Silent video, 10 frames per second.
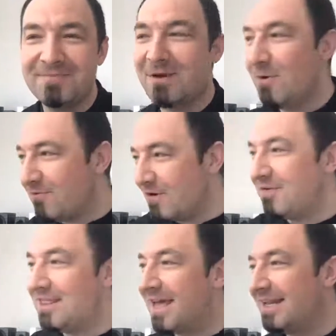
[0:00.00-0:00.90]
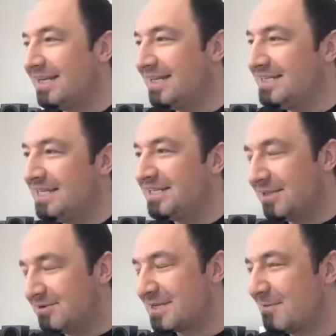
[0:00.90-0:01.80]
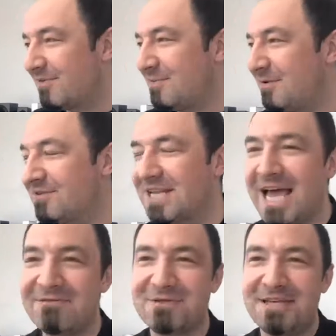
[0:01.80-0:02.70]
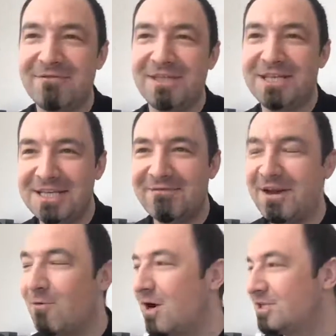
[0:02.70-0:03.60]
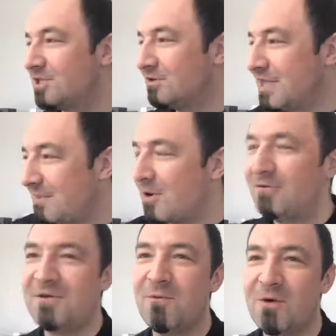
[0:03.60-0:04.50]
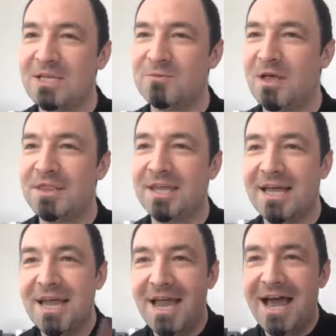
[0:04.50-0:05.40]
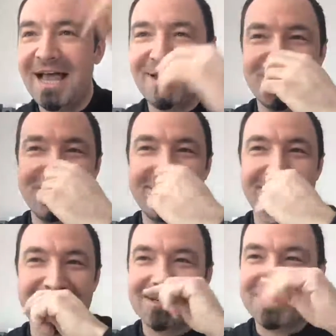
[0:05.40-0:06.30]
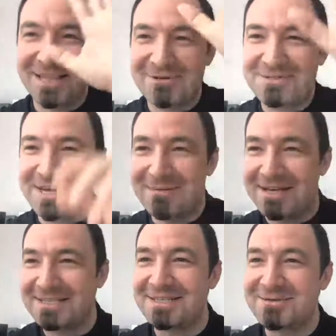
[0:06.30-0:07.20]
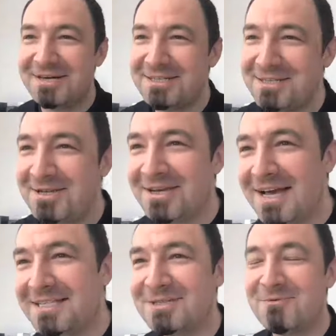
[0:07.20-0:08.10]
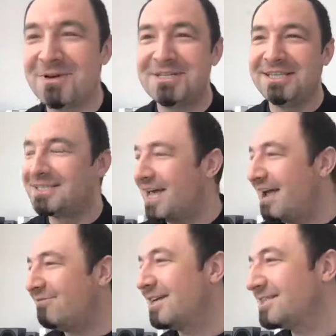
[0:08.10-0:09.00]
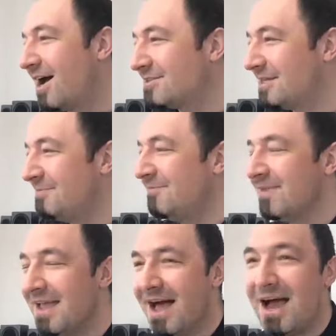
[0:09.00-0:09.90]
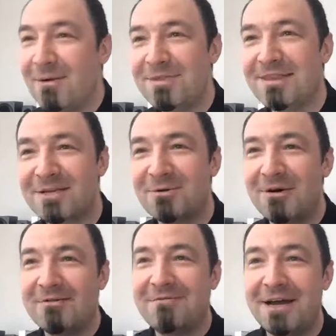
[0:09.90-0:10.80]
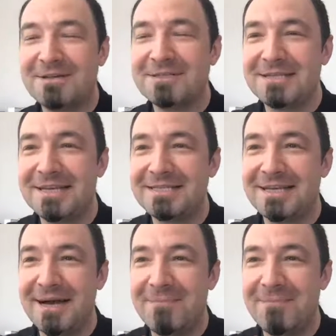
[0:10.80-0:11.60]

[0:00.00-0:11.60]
we've covered that in detail in some of the previous lives. Definitely give it a watch. So typography is one thing. Hello, Miloš. Hello, Thomas. It's great to see you guys, that you're watching this live. That's awesome. I hope that the coronavirus is...